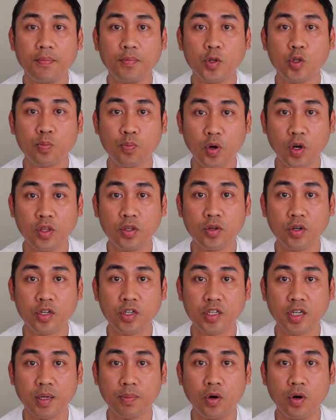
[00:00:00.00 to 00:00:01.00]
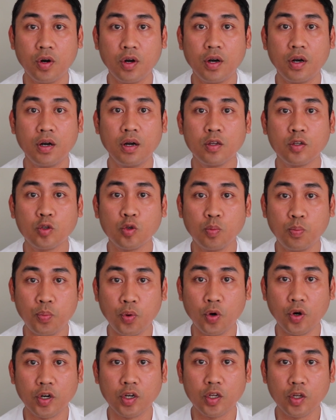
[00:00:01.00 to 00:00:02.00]
sponsorship or
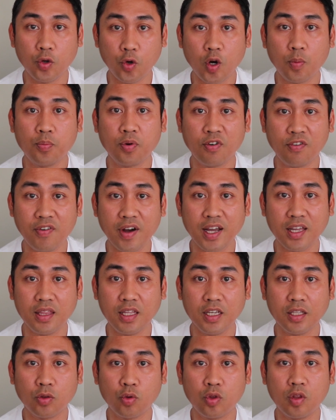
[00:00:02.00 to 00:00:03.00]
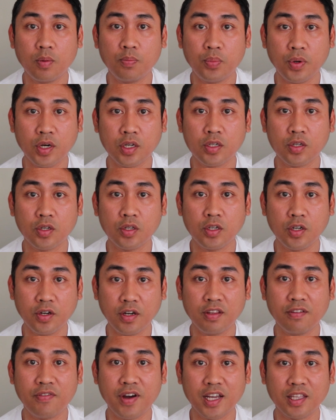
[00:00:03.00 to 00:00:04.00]
support you are providing to the person you're
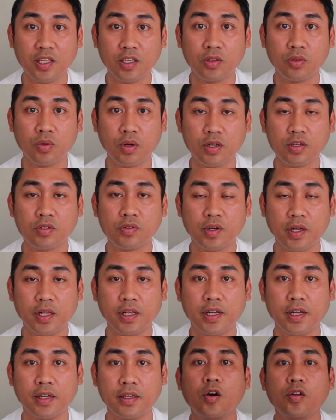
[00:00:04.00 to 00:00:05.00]
inviting to Australia.